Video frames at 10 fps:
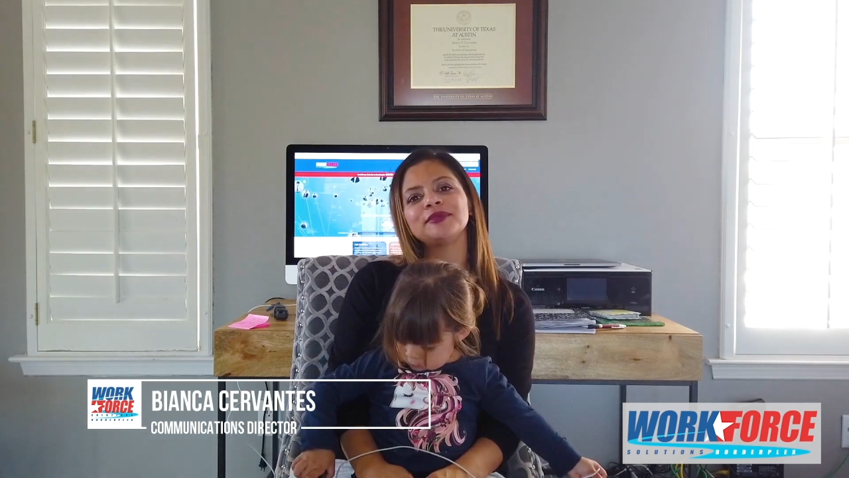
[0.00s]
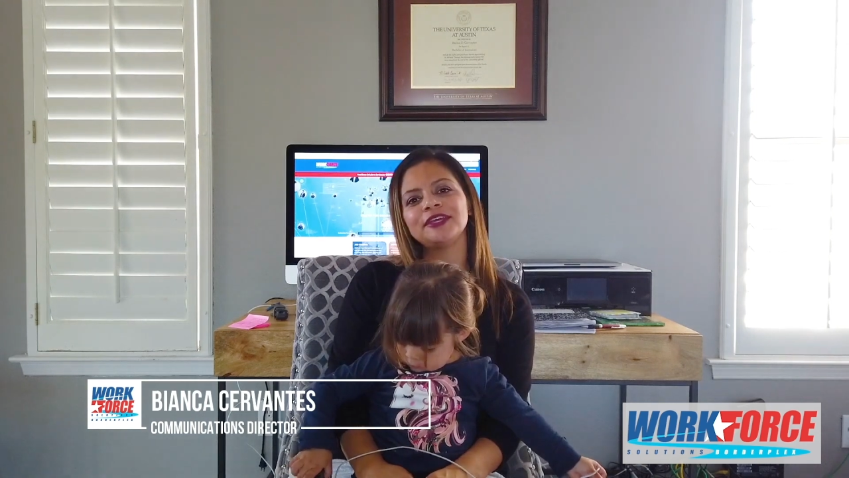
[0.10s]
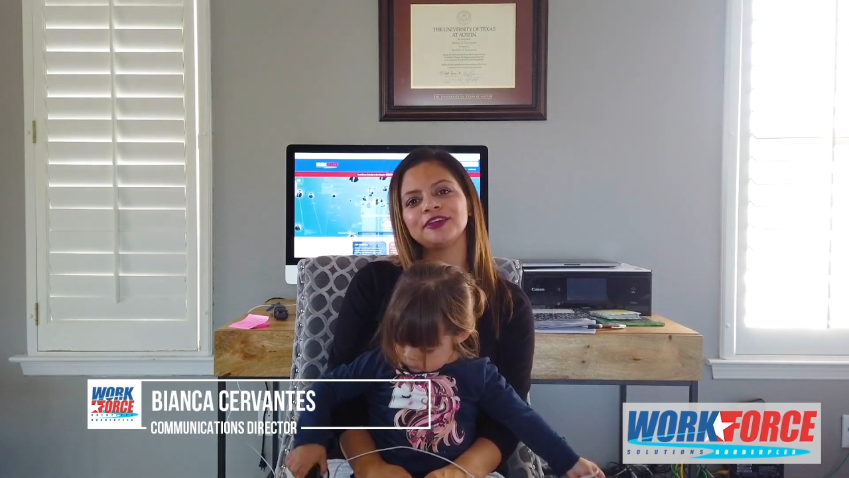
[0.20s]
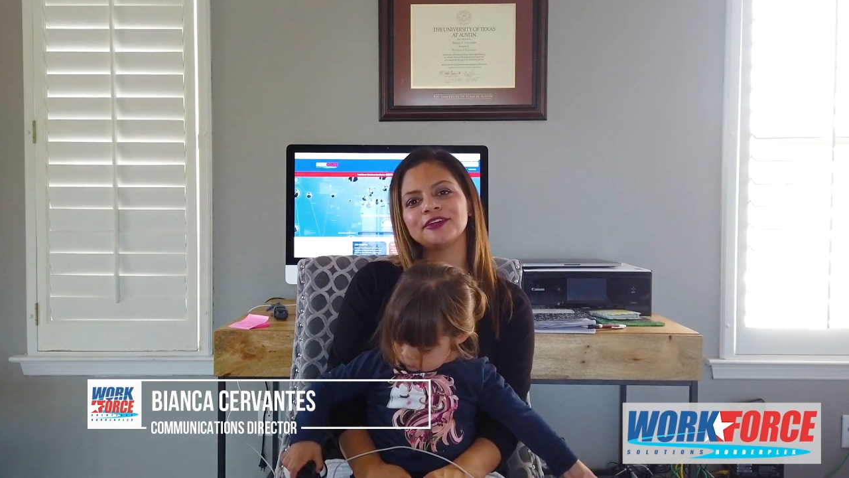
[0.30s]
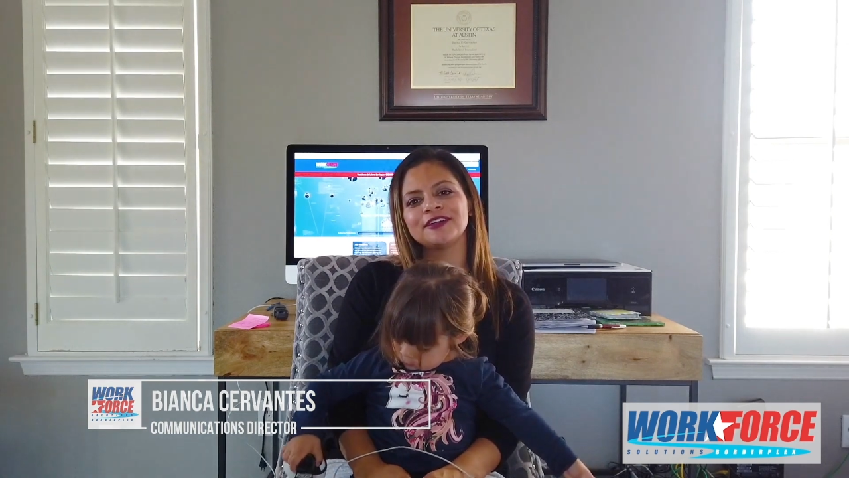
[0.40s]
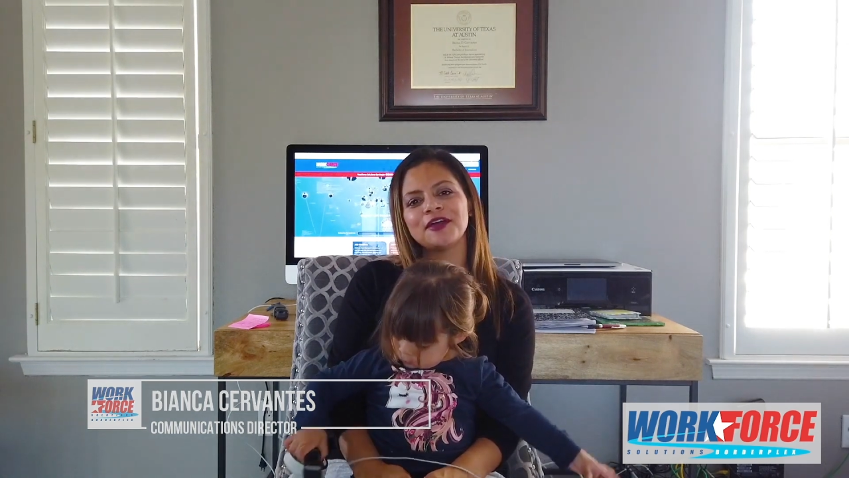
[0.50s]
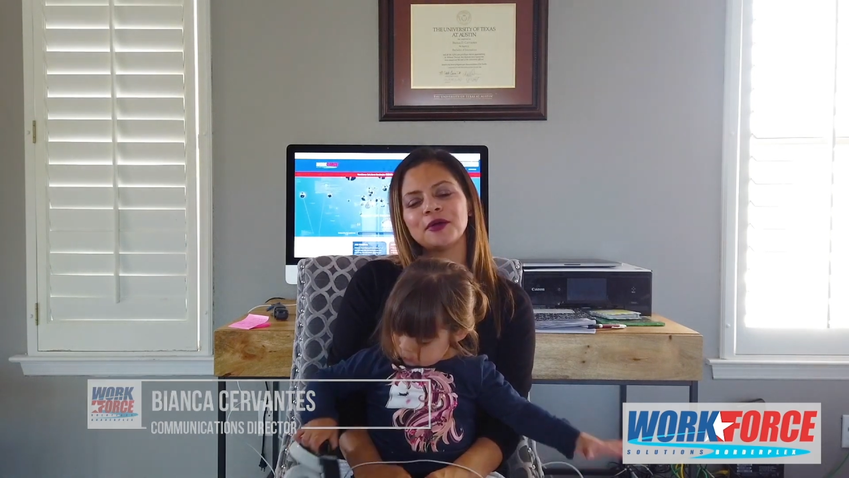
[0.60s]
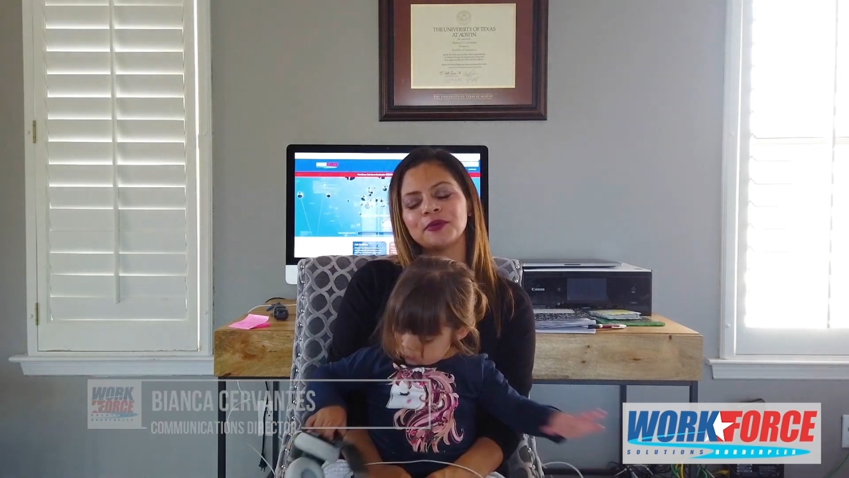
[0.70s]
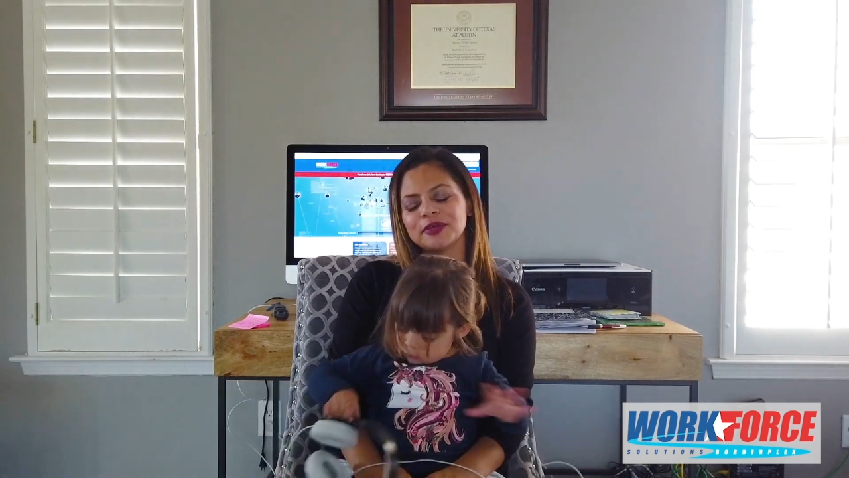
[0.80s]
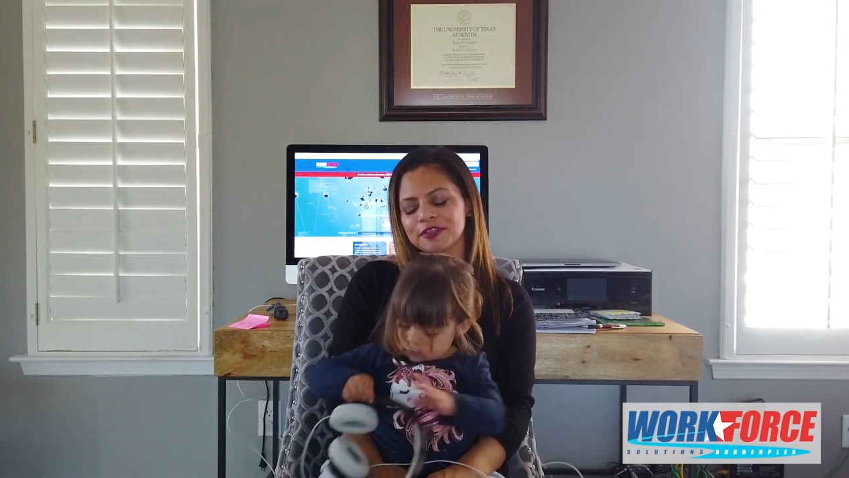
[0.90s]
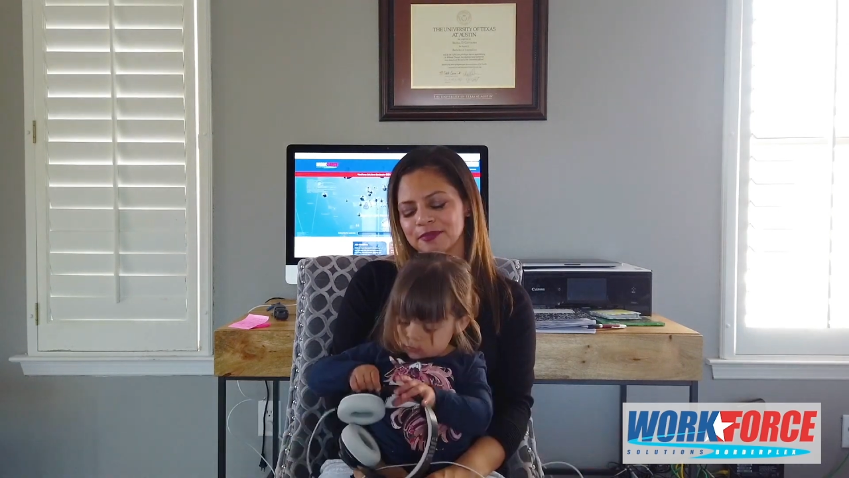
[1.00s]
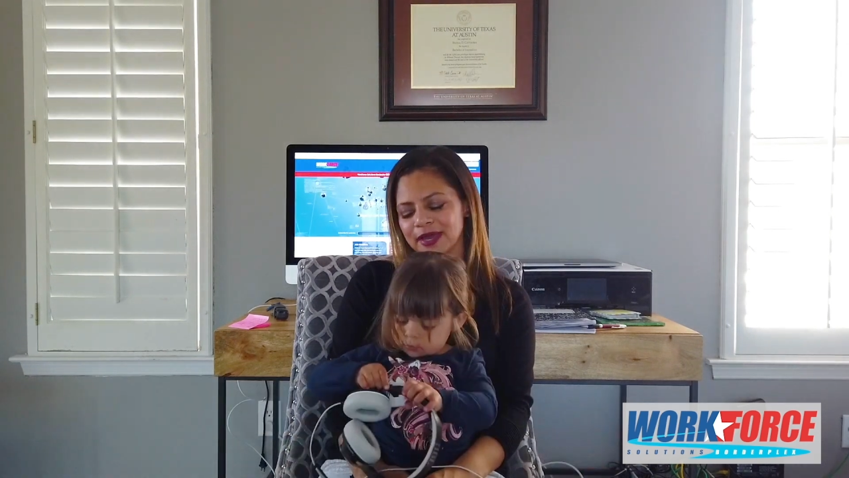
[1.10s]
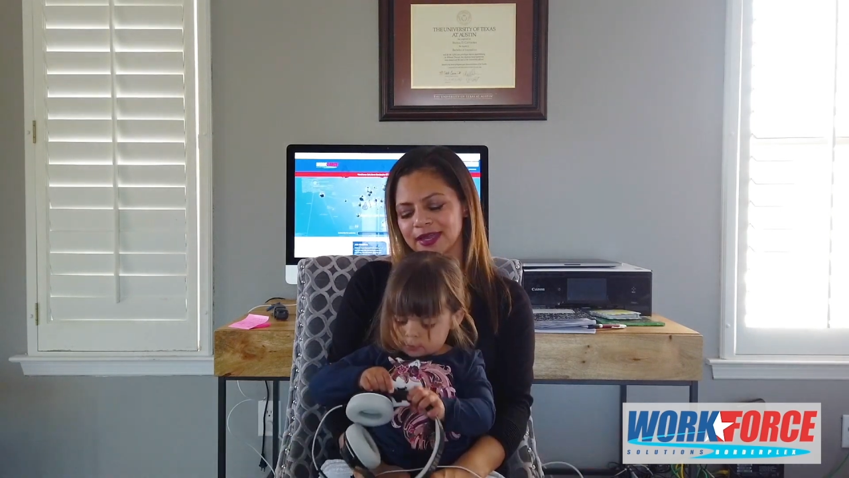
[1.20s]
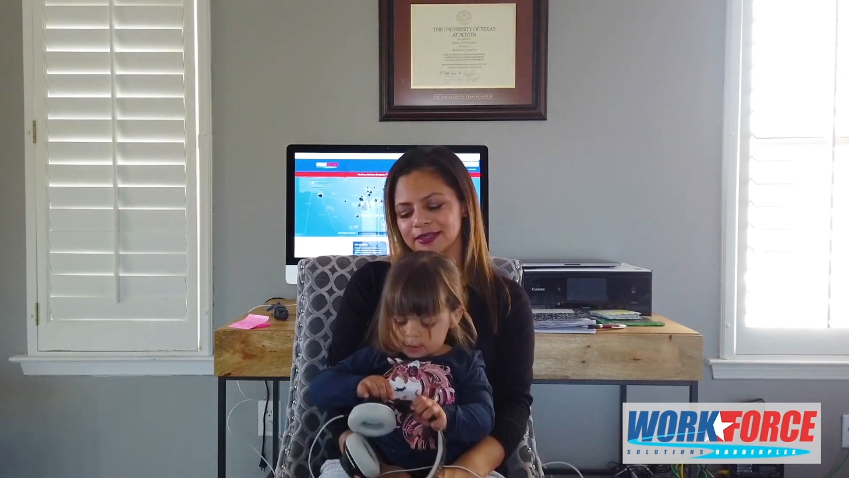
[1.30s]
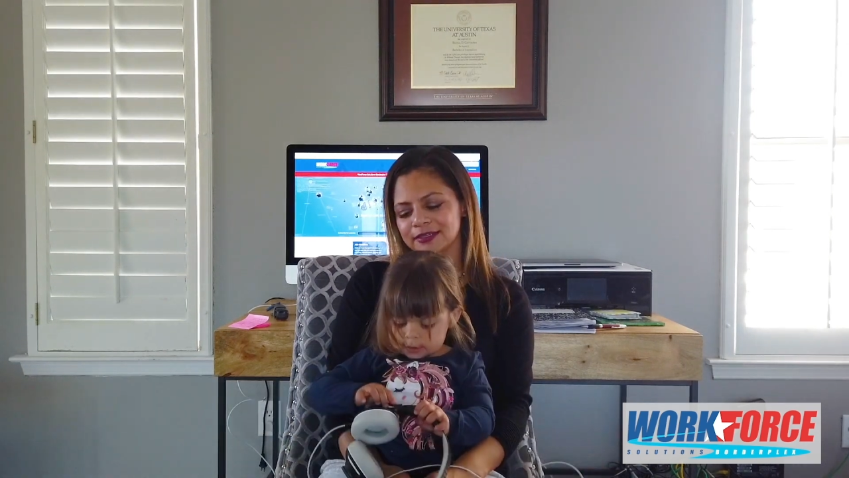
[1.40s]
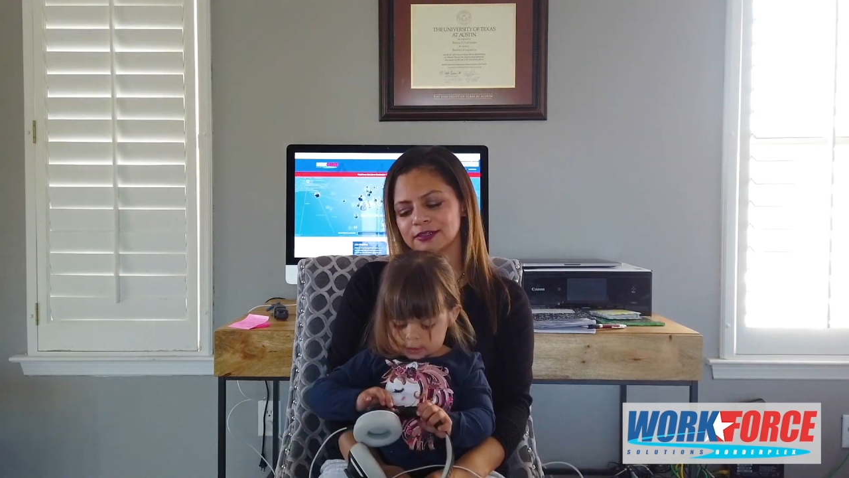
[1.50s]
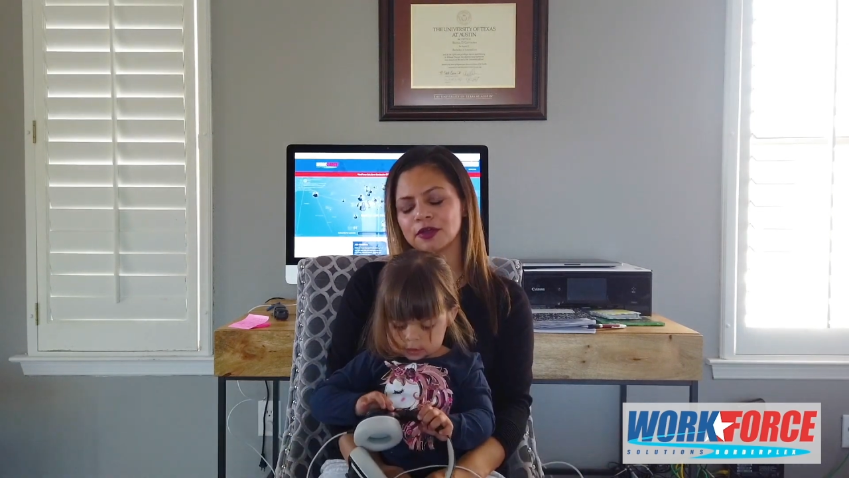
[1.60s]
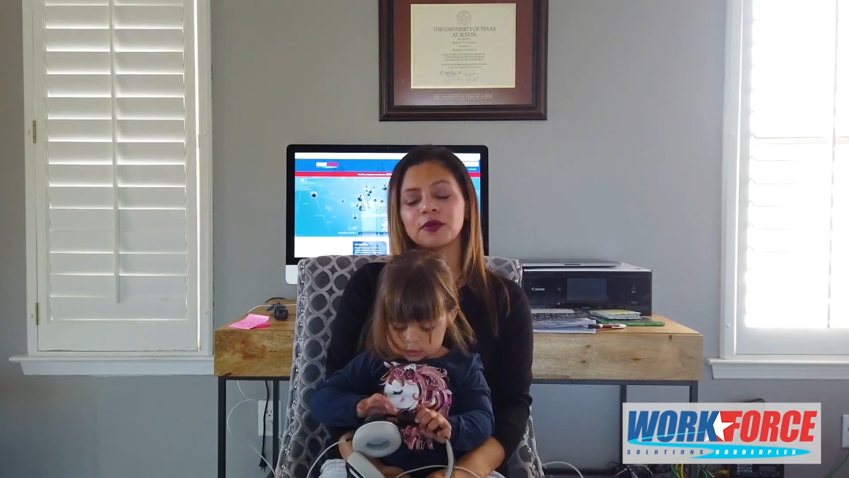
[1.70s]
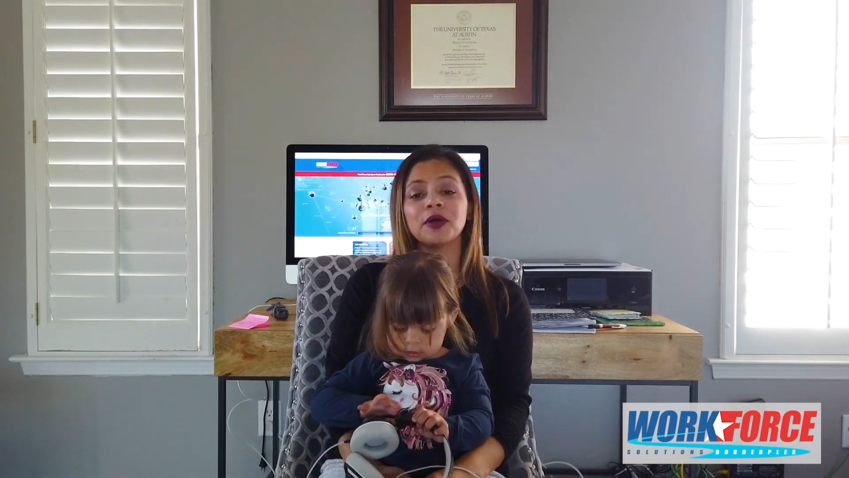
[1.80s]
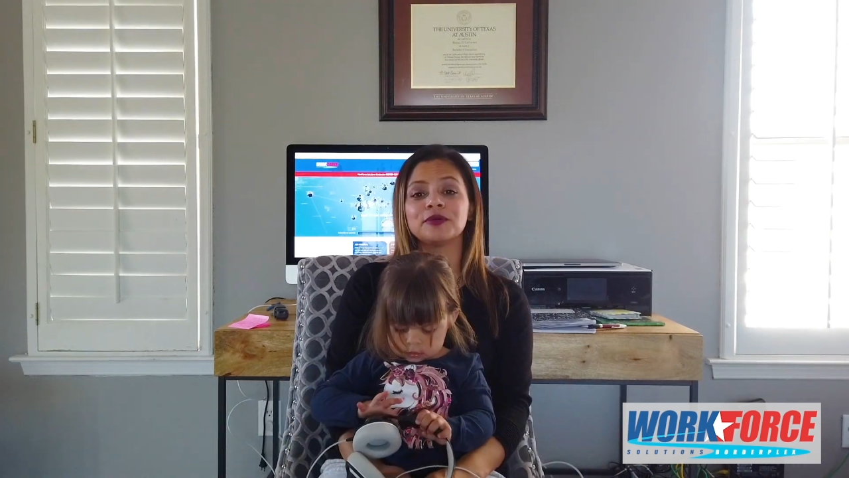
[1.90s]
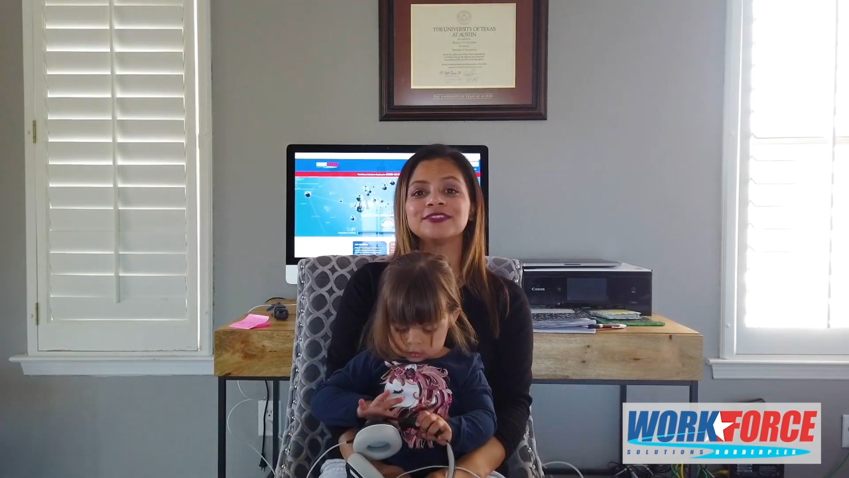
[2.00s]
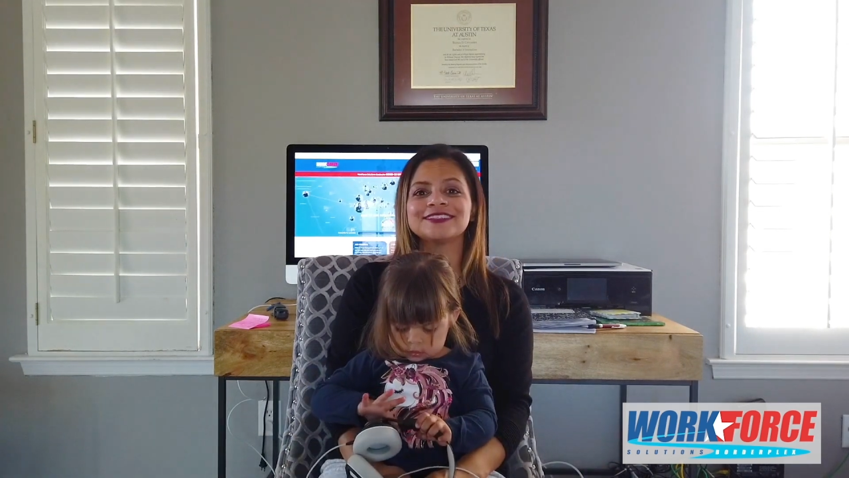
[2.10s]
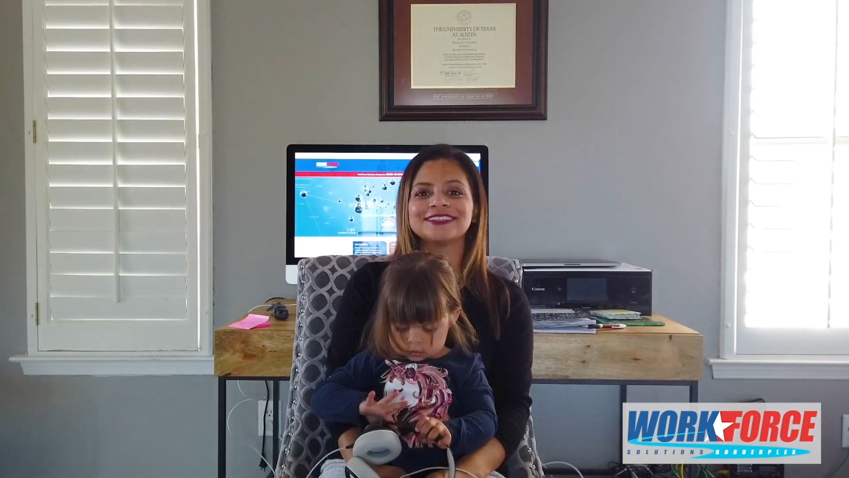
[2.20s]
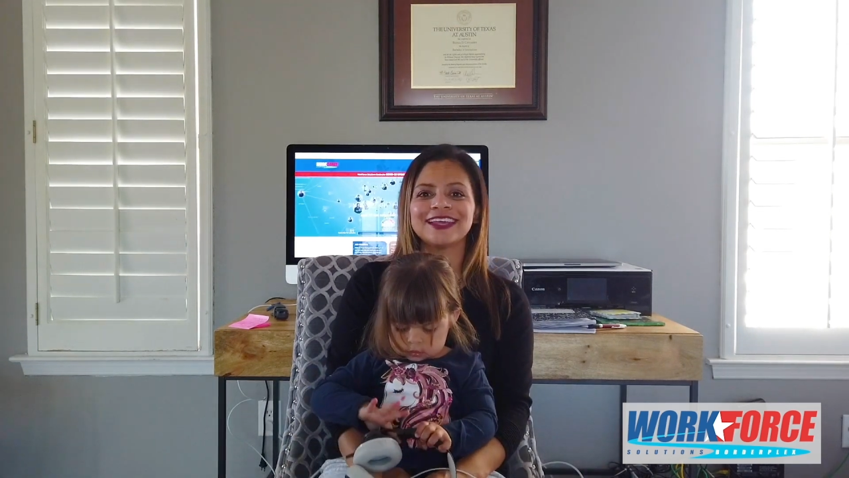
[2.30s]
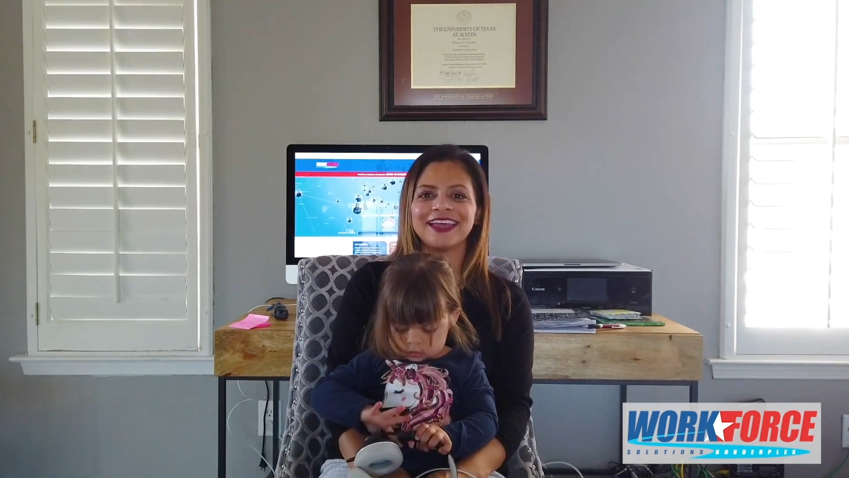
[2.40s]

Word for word: and I'm here with my little co-host,